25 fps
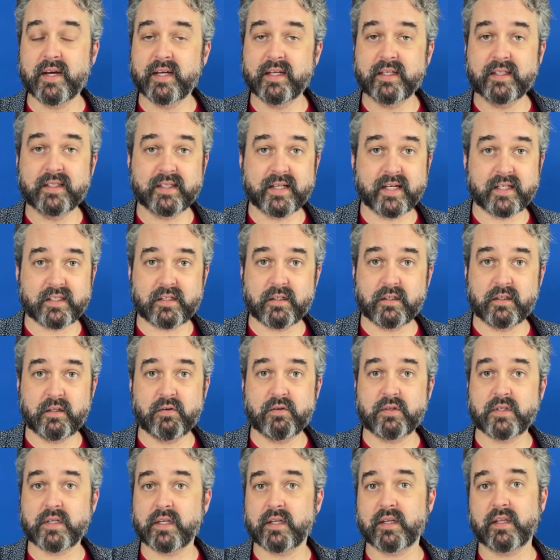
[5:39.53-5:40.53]
you get to
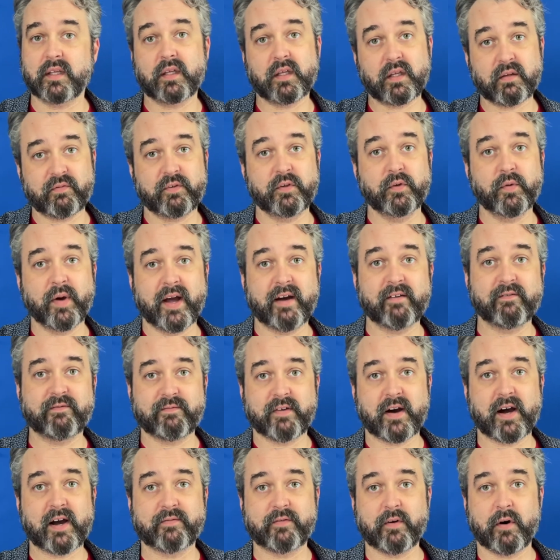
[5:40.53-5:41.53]
use it if you have
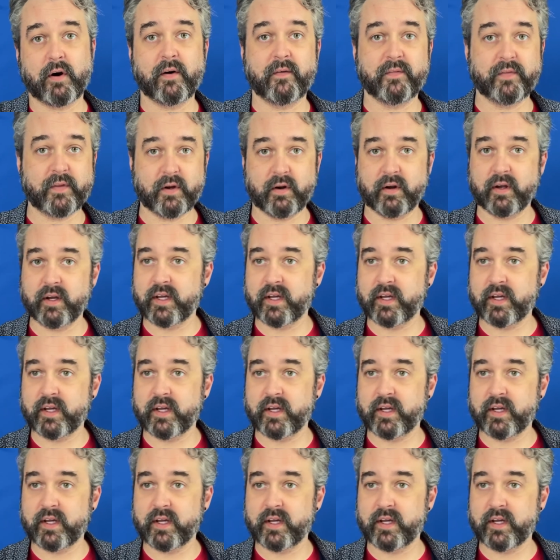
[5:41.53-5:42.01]
5 on there.